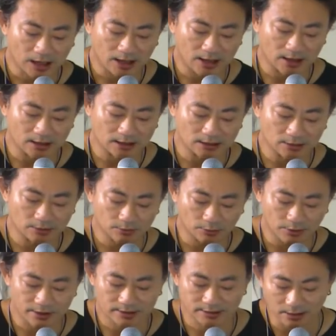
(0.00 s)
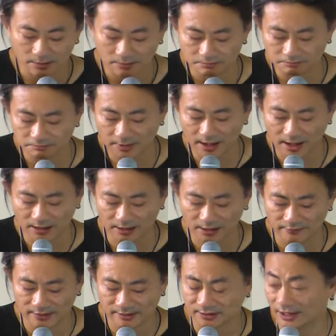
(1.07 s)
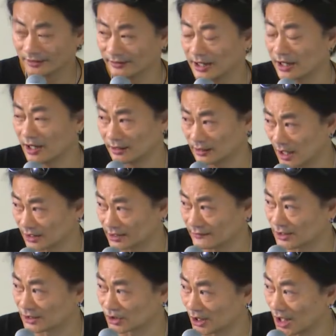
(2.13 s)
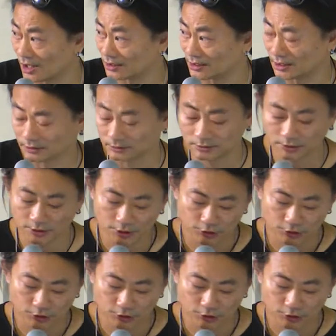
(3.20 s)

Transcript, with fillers: I, with some activists and net activists in Hong Kong,